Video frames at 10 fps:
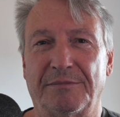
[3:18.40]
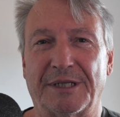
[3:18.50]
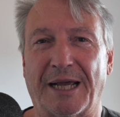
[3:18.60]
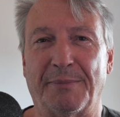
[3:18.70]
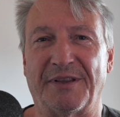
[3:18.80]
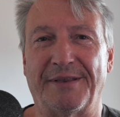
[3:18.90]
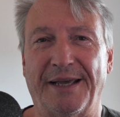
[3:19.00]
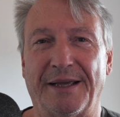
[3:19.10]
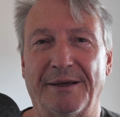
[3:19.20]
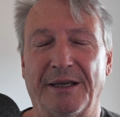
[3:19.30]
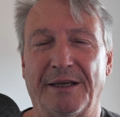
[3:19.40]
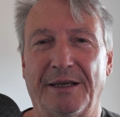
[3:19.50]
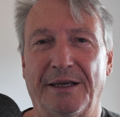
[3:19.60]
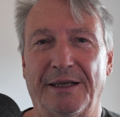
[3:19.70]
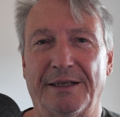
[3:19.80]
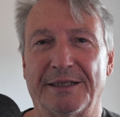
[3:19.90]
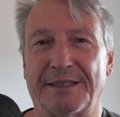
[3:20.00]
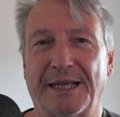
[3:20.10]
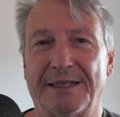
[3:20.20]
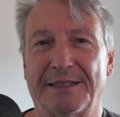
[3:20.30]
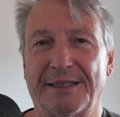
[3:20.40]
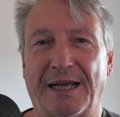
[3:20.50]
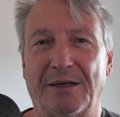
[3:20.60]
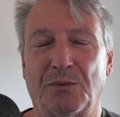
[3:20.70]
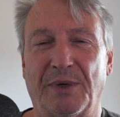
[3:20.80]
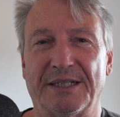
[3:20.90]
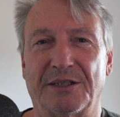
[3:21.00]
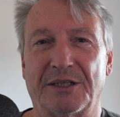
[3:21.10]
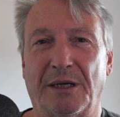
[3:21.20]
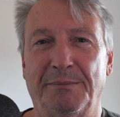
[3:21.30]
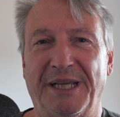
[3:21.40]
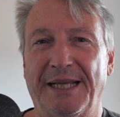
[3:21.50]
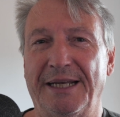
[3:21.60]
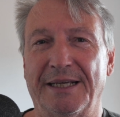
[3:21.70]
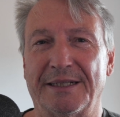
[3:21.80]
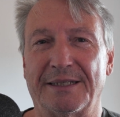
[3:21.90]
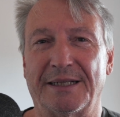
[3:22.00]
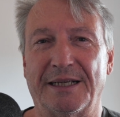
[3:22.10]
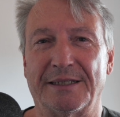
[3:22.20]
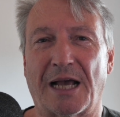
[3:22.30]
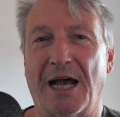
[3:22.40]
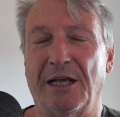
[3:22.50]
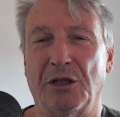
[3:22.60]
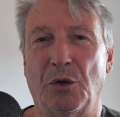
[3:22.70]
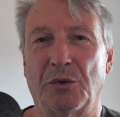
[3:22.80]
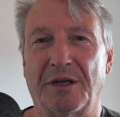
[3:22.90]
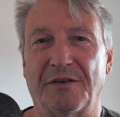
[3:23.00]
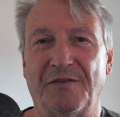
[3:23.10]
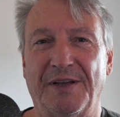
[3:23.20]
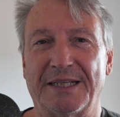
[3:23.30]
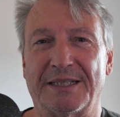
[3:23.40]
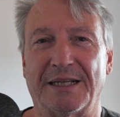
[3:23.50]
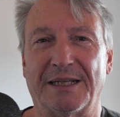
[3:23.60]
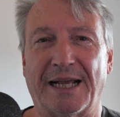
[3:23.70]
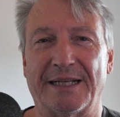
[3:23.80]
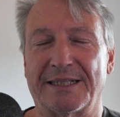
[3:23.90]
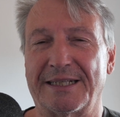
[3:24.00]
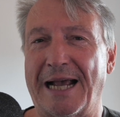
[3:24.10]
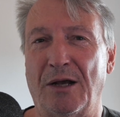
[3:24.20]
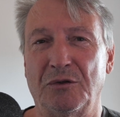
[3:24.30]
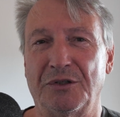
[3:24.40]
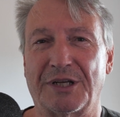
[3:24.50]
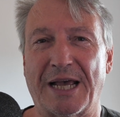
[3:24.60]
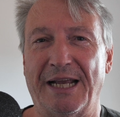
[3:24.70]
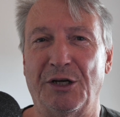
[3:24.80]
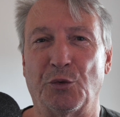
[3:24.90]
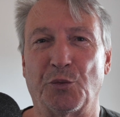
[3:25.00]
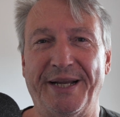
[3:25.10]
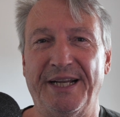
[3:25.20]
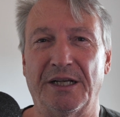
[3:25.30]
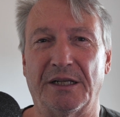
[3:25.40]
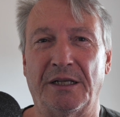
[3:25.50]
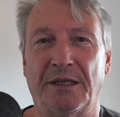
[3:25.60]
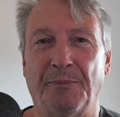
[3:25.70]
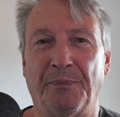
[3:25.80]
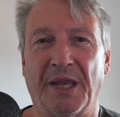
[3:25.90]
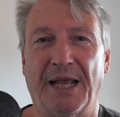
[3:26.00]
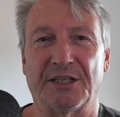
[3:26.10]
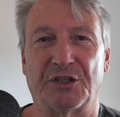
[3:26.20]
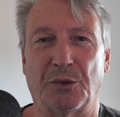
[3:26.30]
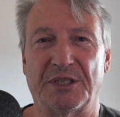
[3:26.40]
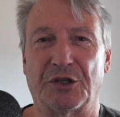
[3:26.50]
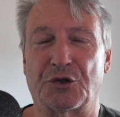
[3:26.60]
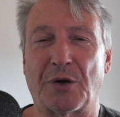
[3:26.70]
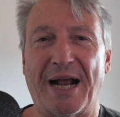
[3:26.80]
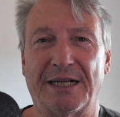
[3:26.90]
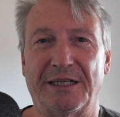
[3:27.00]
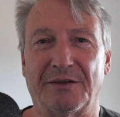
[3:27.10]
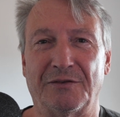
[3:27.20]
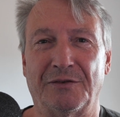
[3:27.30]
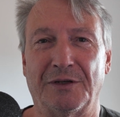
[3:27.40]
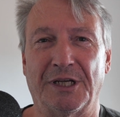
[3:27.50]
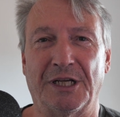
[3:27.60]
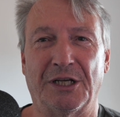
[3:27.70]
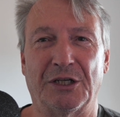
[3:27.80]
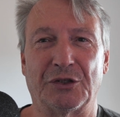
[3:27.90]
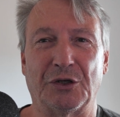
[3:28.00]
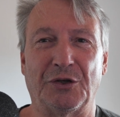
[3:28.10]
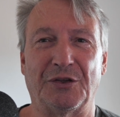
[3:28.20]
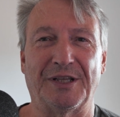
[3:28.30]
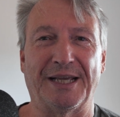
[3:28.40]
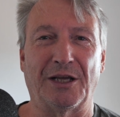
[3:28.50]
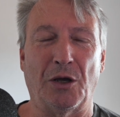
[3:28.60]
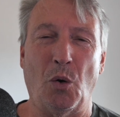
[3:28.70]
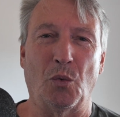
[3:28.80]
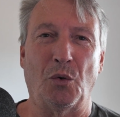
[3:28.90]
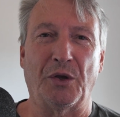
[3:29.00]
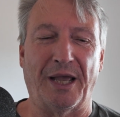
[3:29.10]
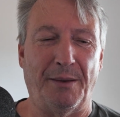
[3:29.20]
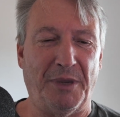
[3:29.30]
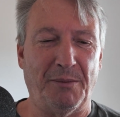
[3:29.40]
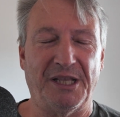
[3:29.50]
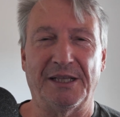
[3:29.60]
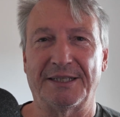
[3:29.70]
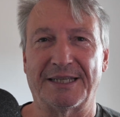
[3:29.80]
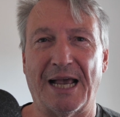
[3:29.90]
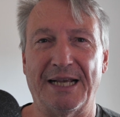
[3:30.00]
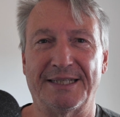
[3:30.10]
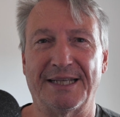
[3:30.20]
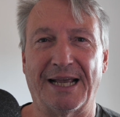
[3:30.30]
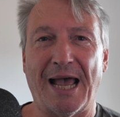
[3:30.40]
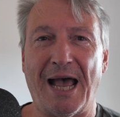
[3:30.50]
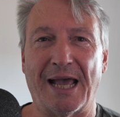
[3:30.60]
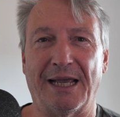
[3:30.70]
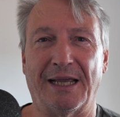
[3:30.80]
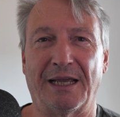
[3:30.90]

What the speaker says: type of thing, in the sense that when some idiot says, I alone can fix it, that sounds kind of regal, and so it's attractive. So you think, oh, okay, maybe this guy's the guy.